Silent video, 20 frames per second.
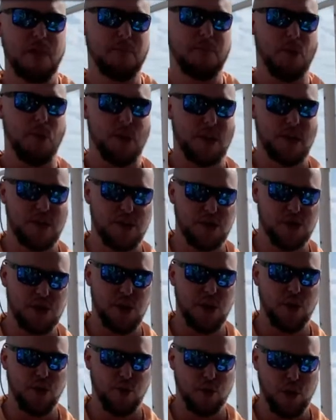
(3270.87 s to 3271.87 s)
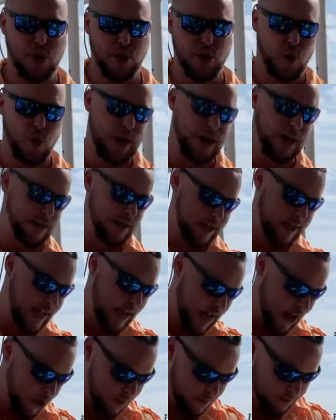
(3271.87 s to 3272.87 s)
but we're going to show you real quickly
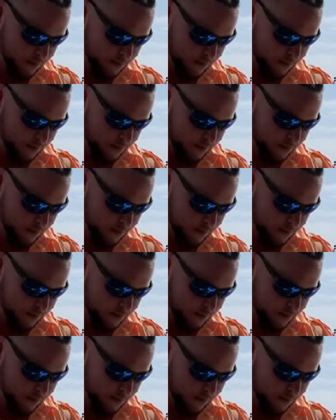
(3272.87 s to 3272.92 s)
now.